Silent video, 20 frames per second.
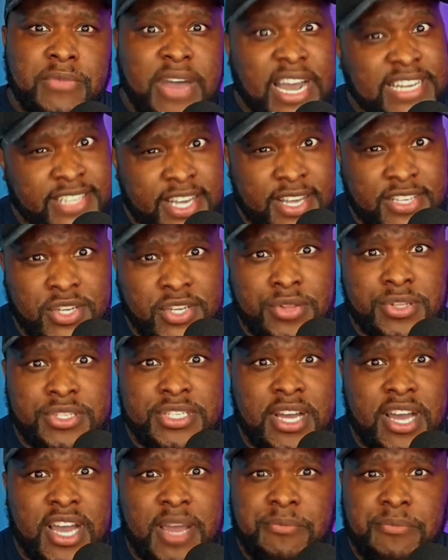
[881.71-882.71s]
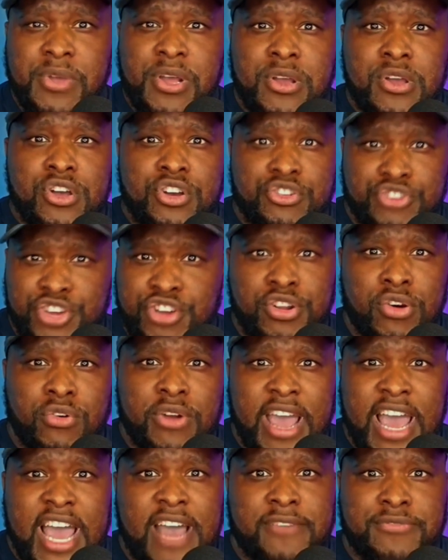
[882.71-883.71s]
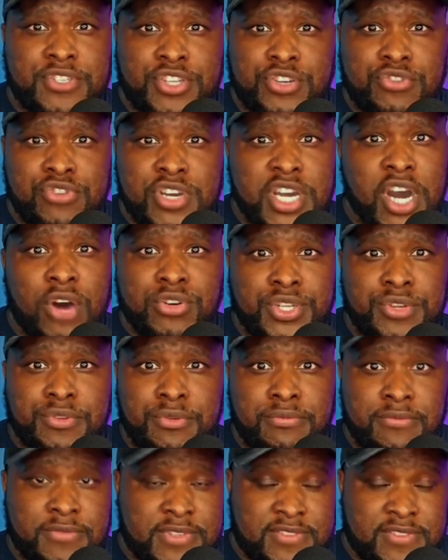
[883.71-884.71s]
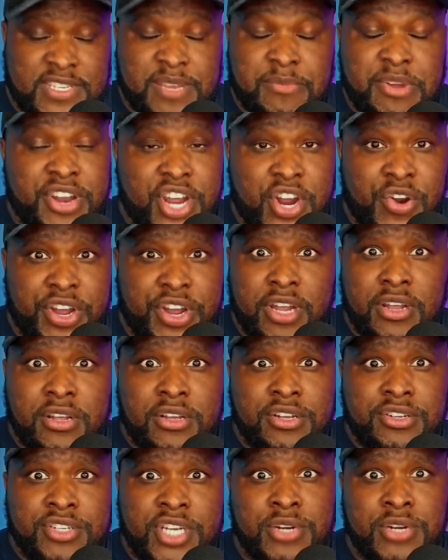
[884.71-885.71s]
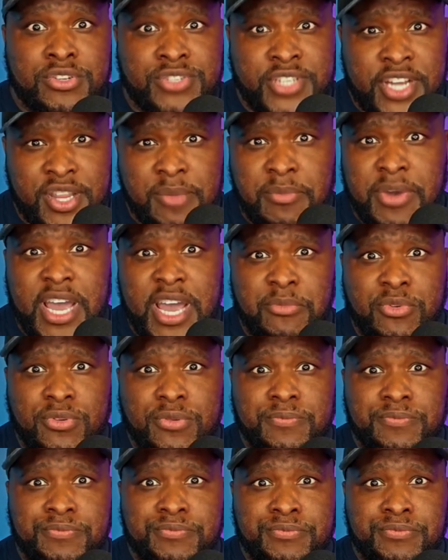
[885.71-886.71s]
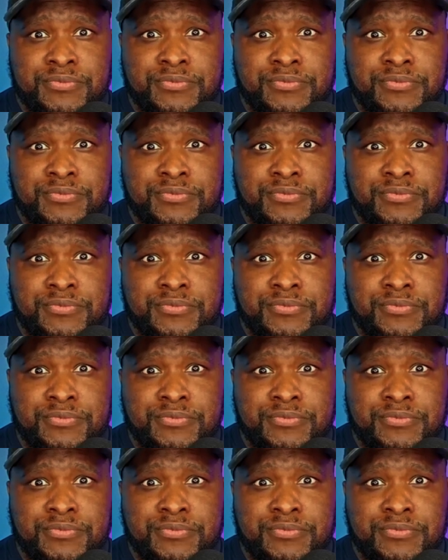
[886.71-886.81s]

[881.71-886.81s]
I say this all the time. You don't have to go to seminary to understand the Bible.